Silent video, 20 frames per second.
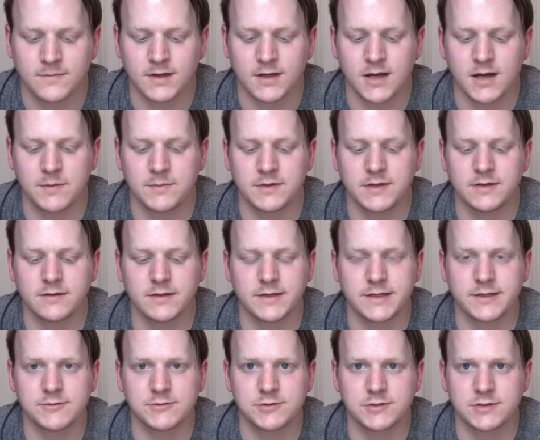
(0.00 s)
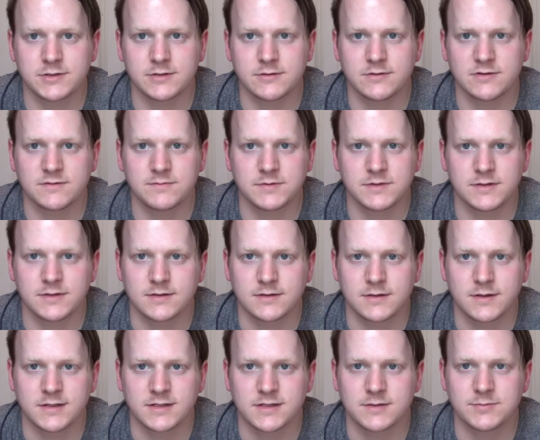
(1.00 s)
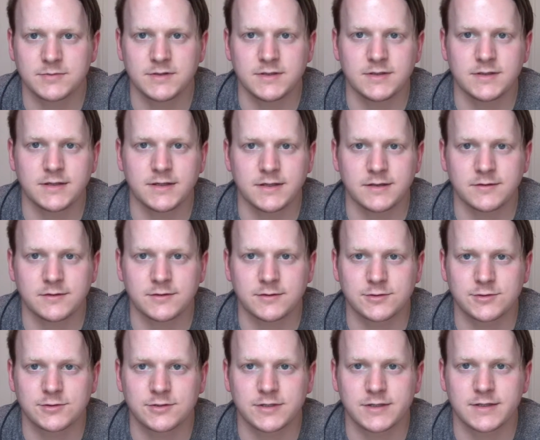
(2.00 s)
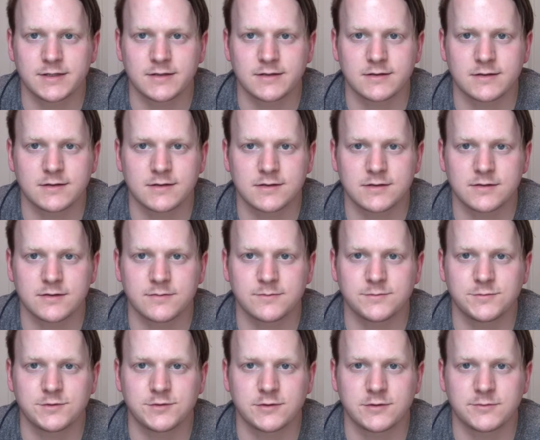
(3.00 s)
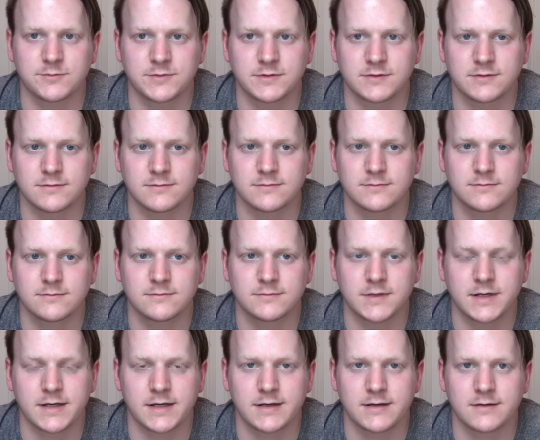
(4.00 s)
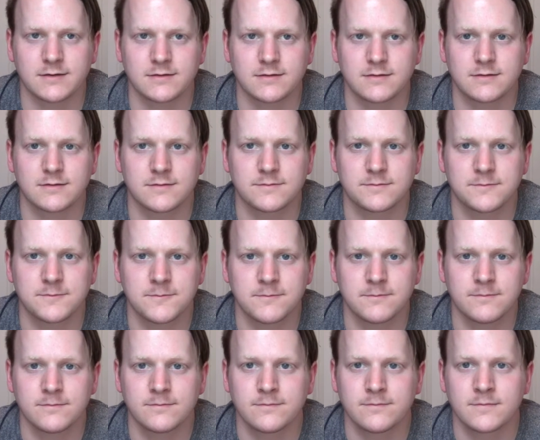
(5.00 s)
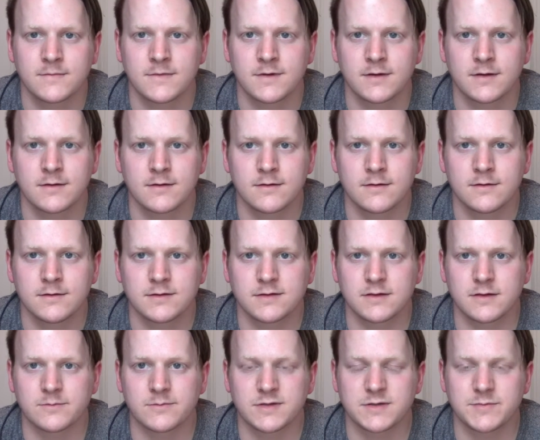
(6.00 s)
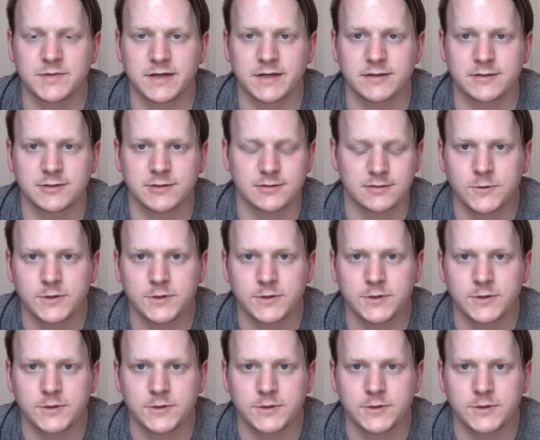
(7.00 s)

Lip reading: How many languages do you speak? I speak English and some German and some Spanish.